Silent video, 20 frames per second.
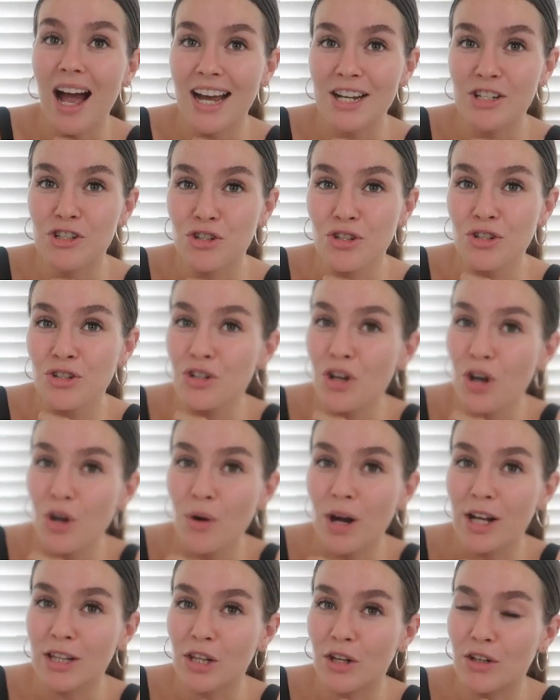I do
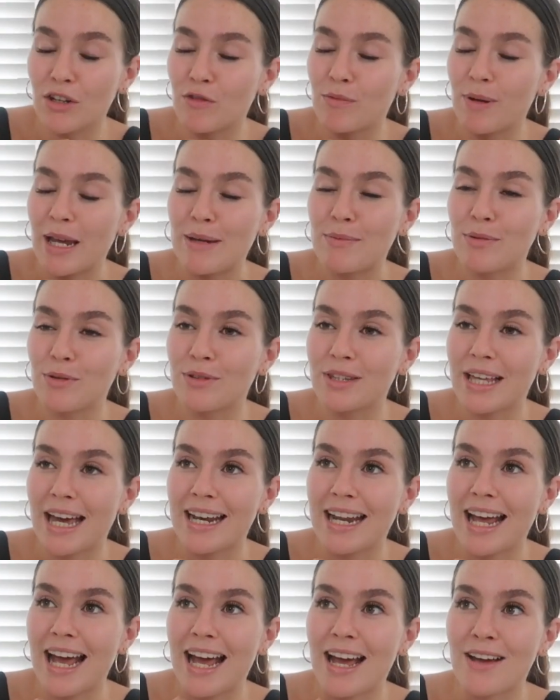know a lot of people
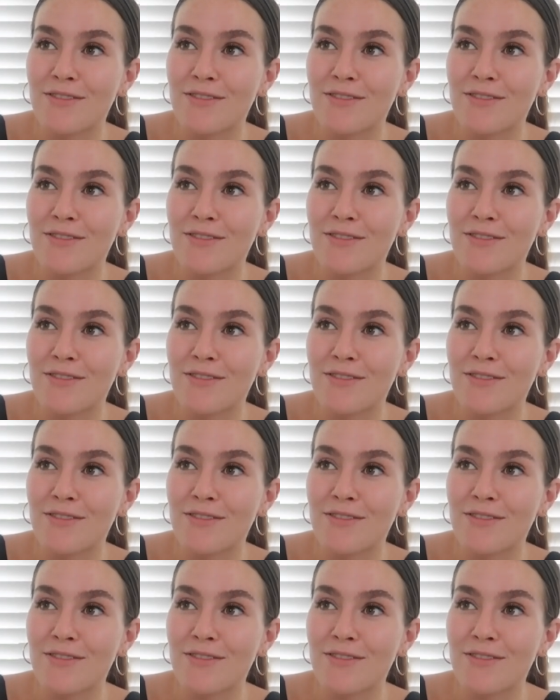that